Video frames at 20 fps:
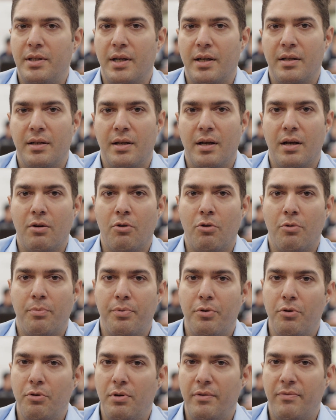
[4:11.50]
technical or
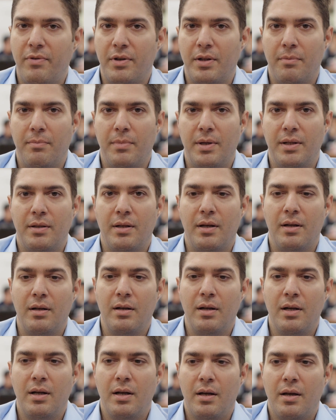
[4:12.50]
purely
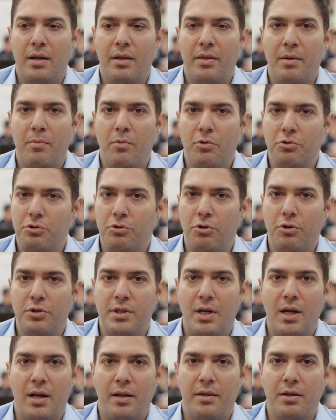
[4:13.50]
fundamental, the most
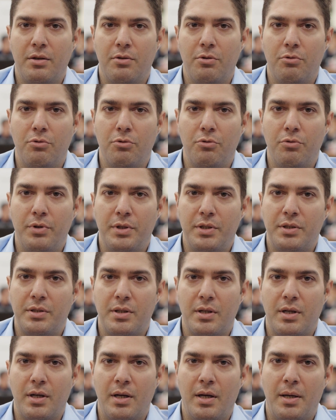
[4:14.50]
logical thing to do
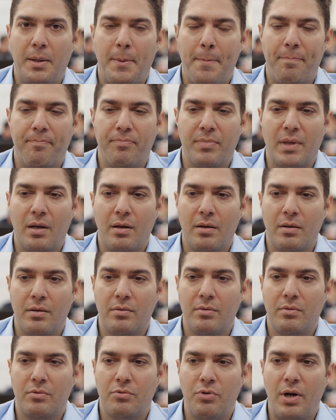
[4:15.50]
is
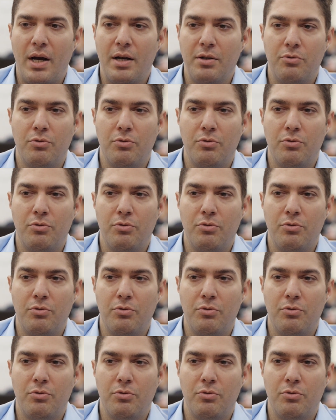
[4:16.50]
try